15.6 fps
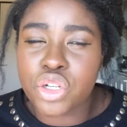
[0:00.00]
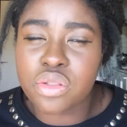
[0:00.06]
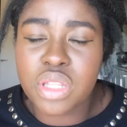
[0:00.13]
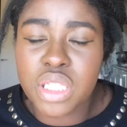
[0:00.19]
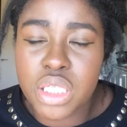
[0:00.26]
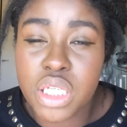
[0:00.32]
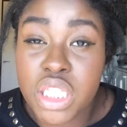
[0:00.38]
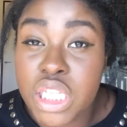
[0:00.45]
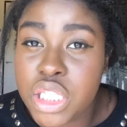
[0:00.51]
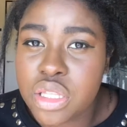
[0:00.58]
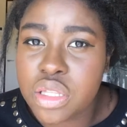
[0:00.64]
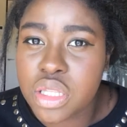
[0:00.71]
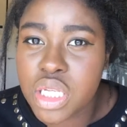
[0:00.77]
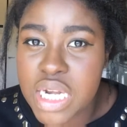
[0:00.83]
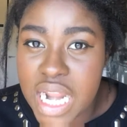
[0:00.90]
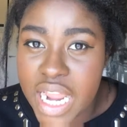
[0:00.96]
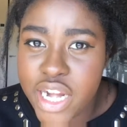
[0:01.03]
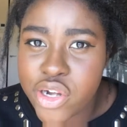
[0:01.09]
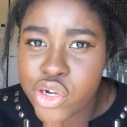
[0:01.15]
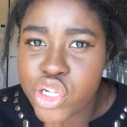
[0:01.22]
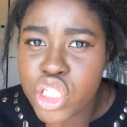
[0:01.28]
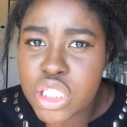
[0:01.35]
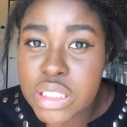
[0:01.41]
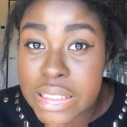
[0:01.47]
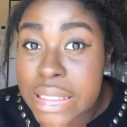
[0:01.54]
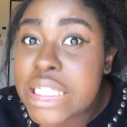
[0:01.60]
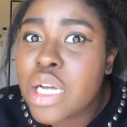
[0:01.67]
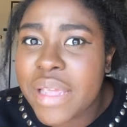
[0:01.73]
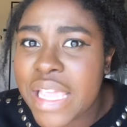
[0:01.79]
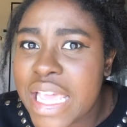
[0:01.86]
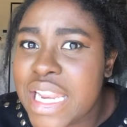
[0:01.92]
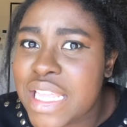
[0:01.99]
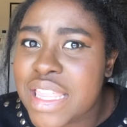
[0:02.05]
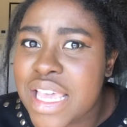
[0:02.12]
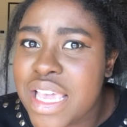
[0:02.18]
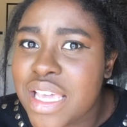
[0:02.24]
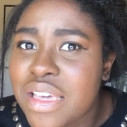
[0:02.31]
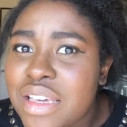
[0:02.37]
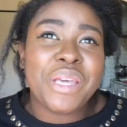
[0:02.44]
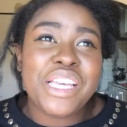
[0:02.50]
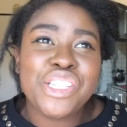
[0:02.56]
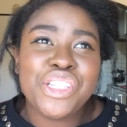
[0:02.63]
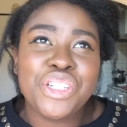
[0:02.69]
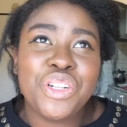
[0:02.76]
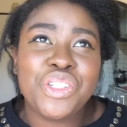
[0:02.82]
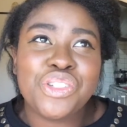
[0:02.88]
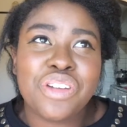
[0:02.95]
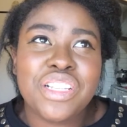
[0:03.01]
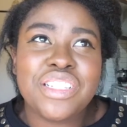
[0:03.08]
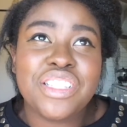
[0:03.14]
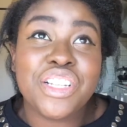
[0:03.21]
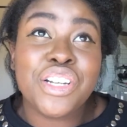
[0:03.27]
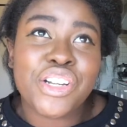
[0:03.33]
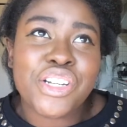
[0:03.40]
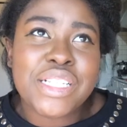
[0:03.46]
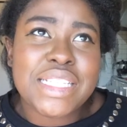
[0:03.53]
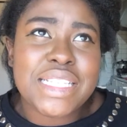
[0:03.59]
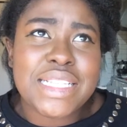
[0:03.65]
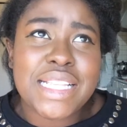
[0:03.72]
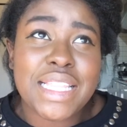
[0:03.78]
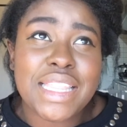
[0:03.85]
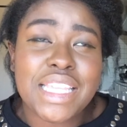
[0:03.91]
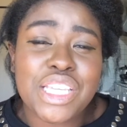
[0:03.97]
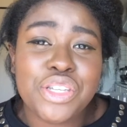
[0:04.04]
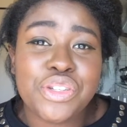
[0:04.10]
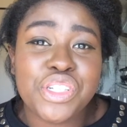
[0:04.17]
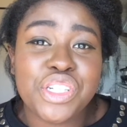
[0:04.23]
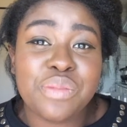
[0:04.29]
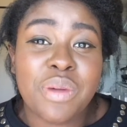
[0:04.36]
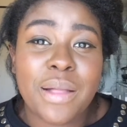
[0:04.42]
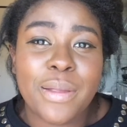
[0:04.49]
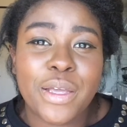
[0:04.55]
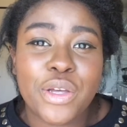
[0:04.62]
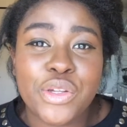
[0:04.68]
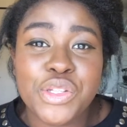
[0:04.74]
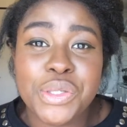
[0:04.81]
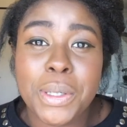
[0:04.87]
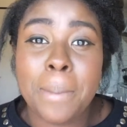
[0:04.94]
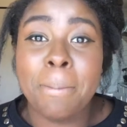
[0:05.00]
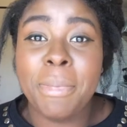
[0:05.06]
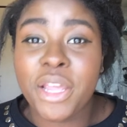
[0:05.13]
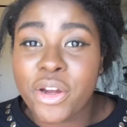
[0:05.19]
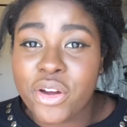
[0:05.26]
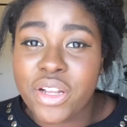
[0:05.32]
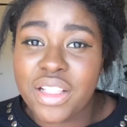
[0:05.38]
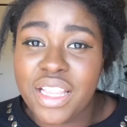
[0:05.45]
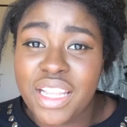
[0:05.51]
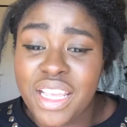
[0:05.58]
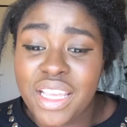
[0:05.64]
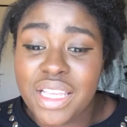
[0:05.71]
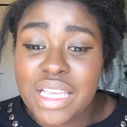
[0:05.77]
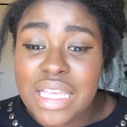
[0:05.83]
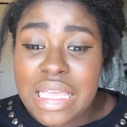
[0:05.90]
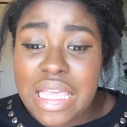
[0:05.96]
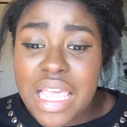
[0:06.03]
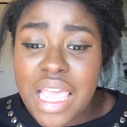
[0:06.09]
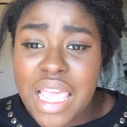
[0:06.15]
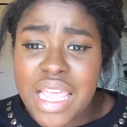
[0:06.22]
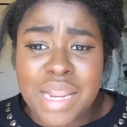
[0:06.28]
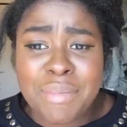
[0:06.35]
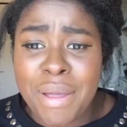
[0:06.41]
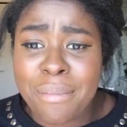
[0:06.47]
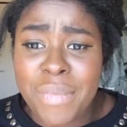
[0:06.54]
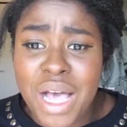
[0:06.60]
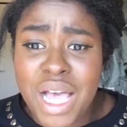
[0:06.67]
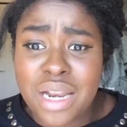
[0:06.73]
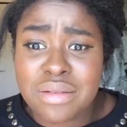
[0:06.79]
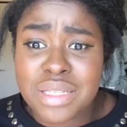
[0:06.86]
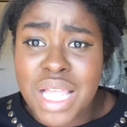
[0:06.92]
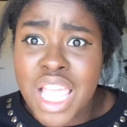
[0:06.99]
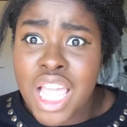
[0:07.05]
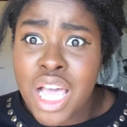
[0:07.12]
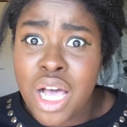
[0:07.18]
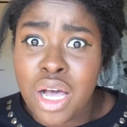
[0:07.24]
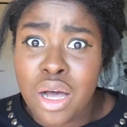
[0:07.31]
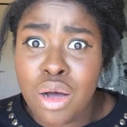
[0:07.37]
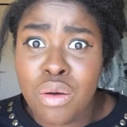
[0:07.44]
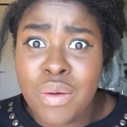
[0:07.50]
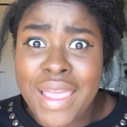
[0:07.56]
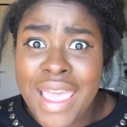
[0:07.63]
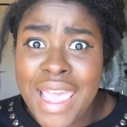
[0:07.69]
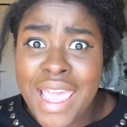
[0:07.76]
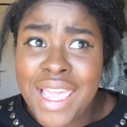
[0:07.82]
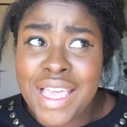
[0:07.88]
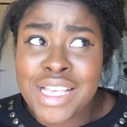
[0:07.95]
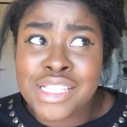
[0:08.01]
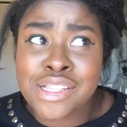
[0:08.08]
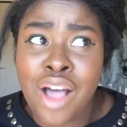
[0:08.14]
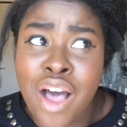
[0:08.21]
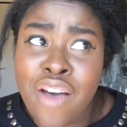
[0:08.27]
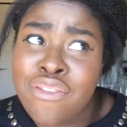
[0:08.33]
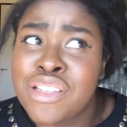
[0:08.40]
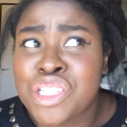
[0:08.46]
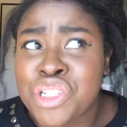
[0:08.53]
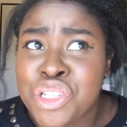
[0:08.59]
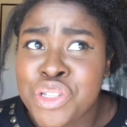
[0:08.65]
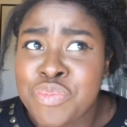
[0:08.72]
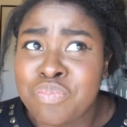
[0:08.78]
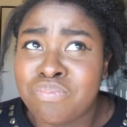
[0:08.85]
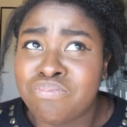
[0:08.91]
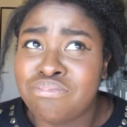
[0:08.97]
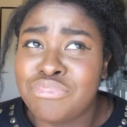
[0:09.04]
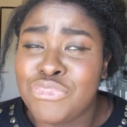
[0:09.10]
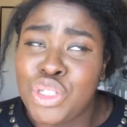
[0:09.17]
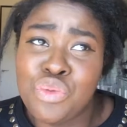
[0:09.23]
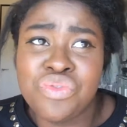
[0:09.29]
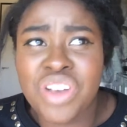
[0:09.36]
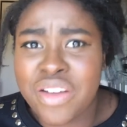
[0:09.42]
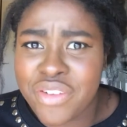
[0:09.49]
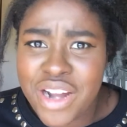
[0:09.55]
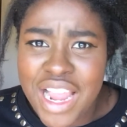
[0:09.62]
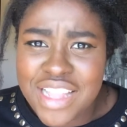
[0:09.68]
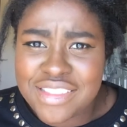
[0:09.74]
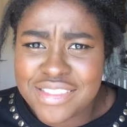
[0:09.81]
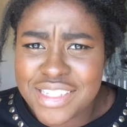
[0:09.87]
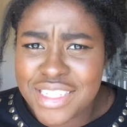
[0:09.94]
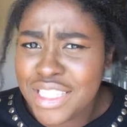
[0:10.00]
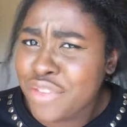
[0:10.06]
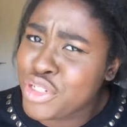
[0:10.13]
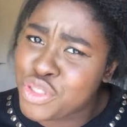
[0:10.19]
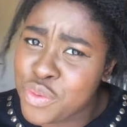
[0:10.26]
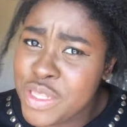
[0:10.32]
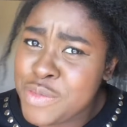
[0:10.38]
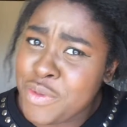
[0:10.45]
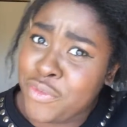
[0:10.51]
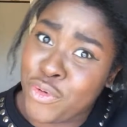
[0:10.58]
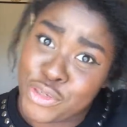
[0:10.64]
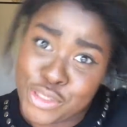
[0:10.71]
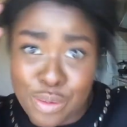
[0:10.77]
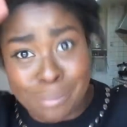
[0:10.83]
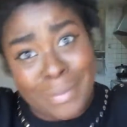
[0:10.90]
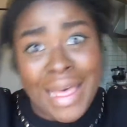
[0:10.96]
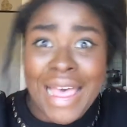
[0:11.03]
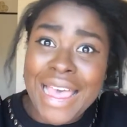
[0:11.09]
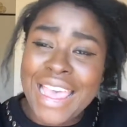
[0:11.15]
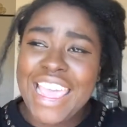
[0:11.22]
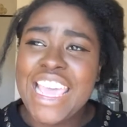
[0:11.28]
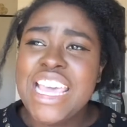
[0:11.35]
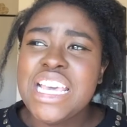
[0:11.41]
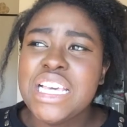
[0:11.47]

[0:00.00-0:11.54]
Literally, the night nurse didn't tell me anything. Because you don't trust the nurses, I think you should probably go to a bigger clinic. And in my mind, I was like, okay, because obviously you've never had delivered twins before, so bye.